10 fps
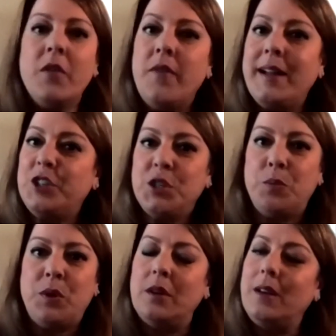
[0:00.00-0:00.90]
whatever
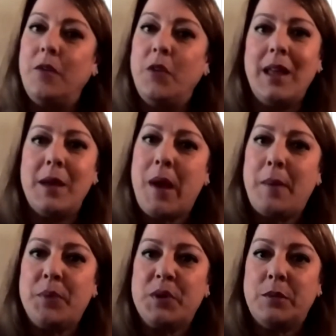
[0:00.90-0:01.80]
vegetable, if you
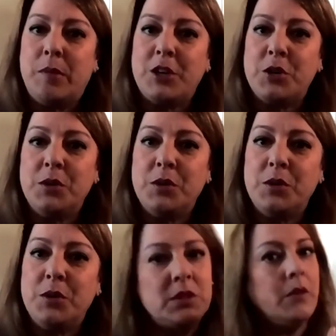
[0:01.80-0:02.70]
like peppers and
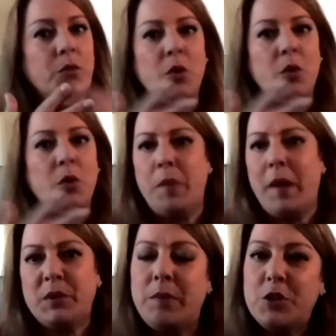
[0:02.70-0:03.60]
mushrooms,
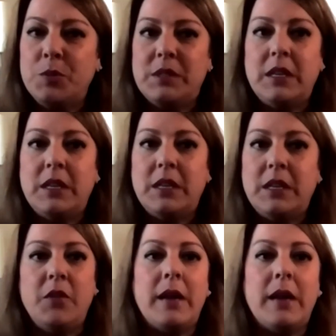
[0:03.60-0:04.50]
throw peppers and
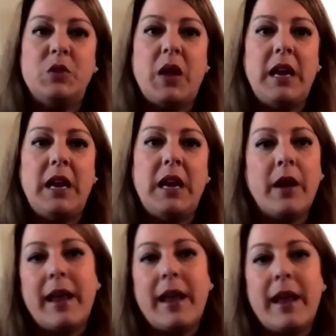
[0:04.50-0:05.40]
mushrooms in if you don't have
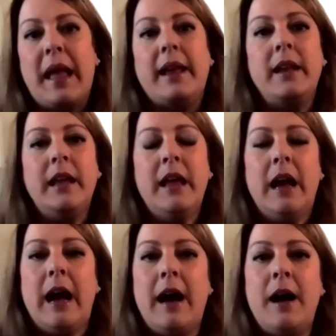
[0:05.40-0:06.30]
zucchini or
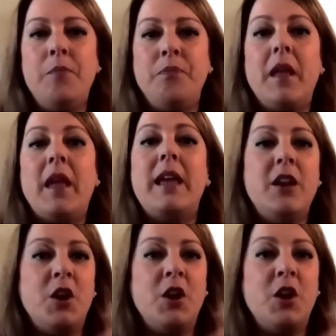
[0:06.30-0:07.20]
eggplant.
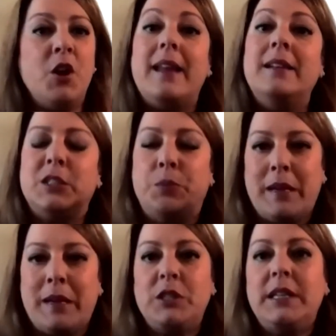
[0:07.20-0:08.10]
You know, like,
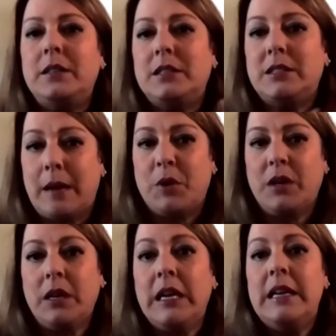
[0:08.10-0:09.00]
and especially in the
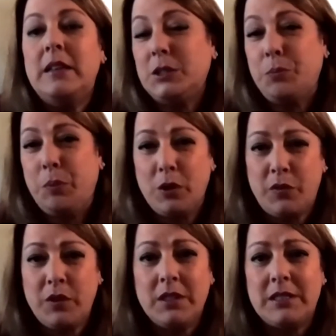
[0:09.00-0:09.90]
summer, this
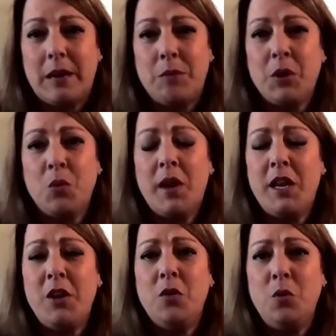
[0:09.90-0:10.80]
is beautiful in the
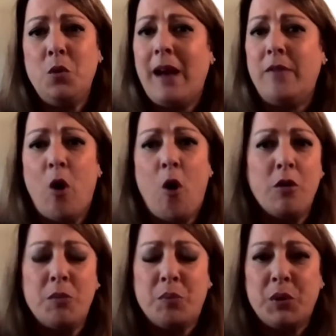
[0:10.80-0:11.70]
summer when you
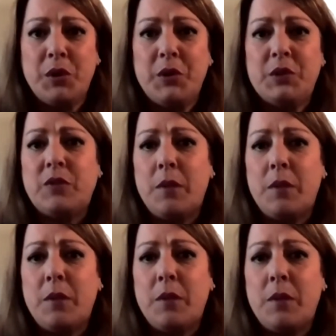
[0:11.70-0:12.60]
have all the
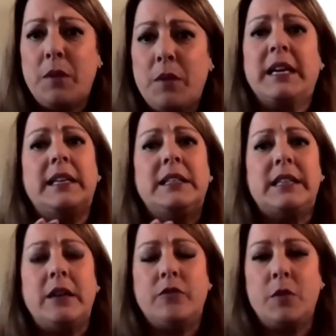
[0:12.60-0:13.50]
produce from the farmers
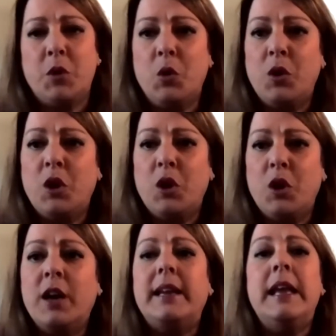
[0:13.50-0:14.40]
markets and from
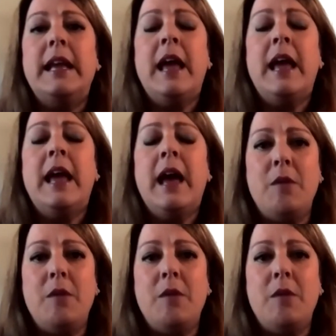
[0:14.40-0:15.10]
your own garden.